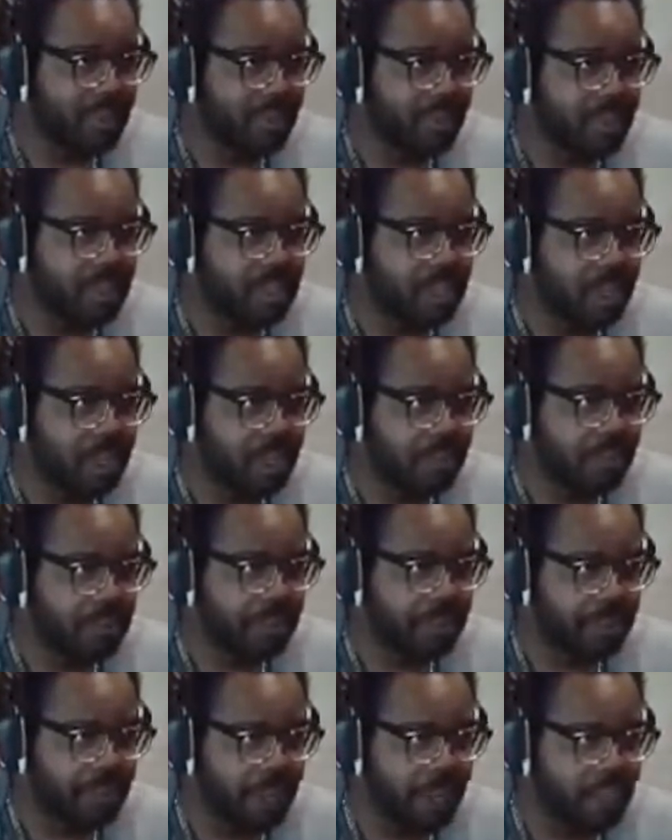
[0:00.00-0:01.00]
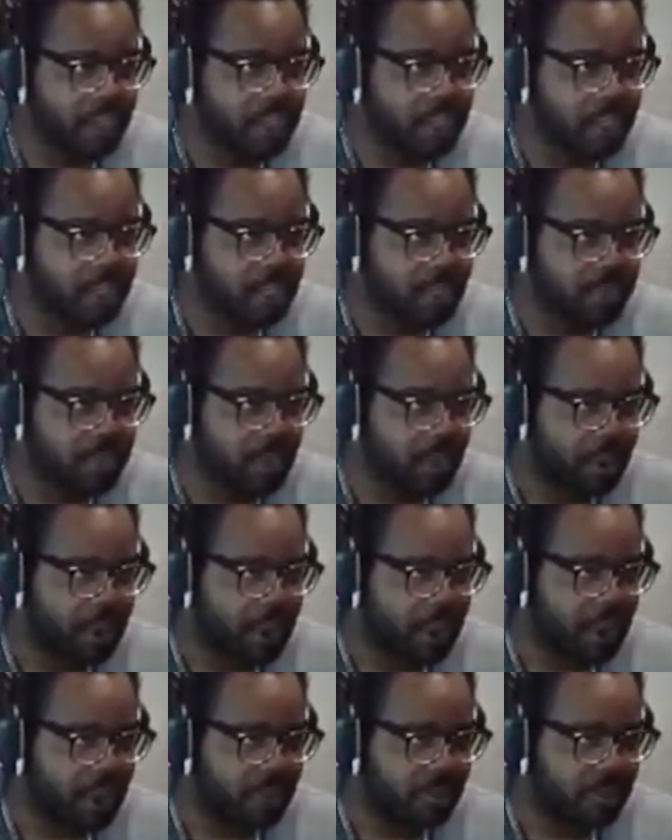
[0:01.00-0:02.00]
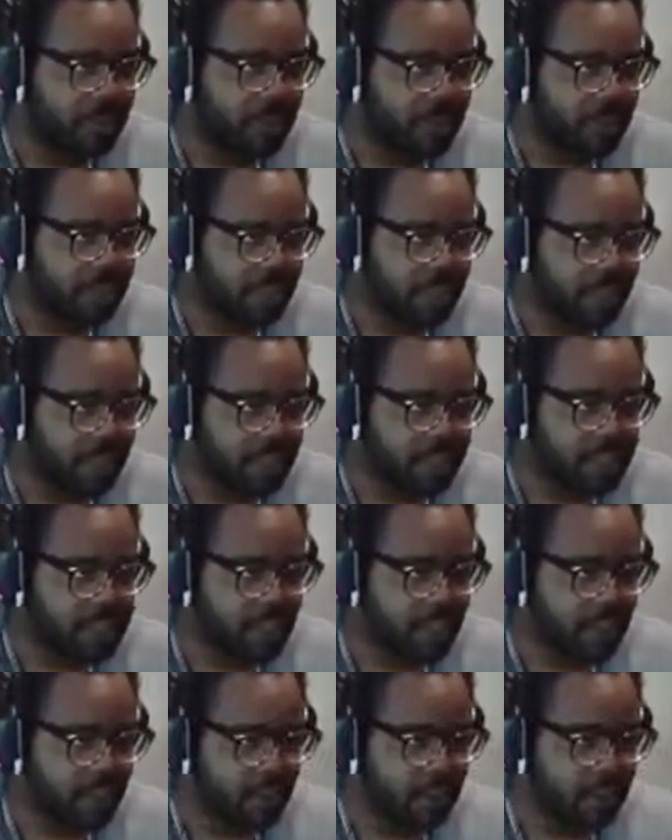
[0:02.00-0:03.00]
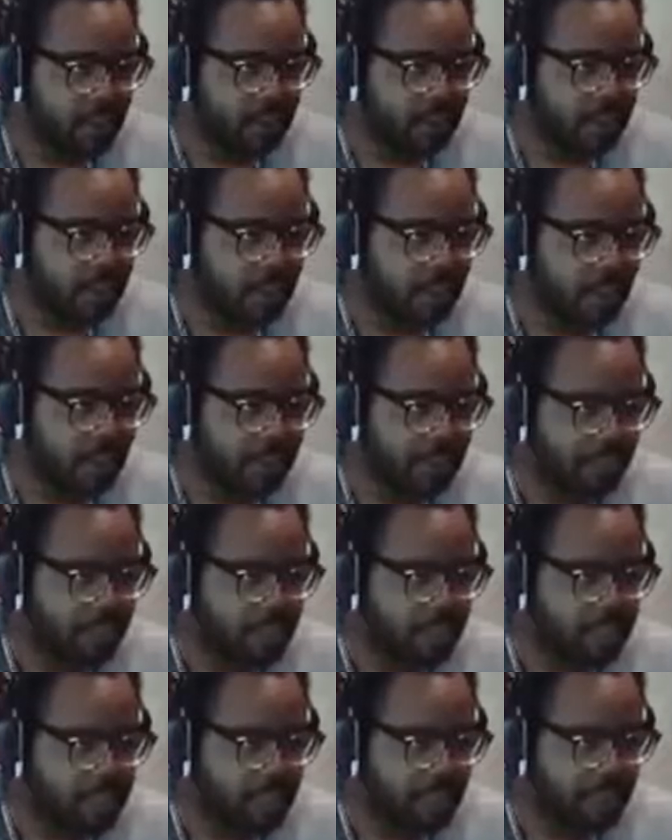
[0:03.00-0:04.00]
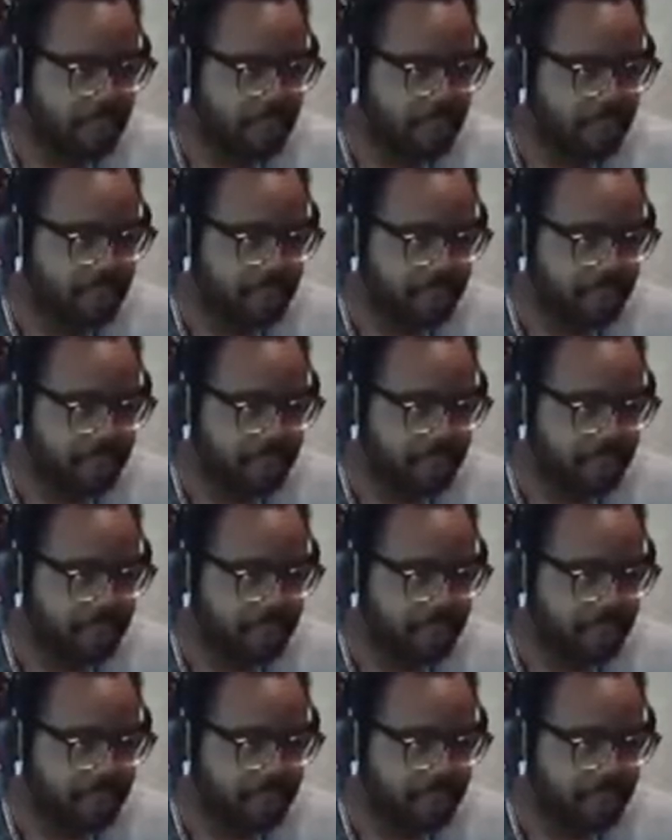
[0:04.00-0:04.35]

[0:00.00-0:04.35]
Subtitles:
Which, it actually skips a lot of, like, the intended route for this level.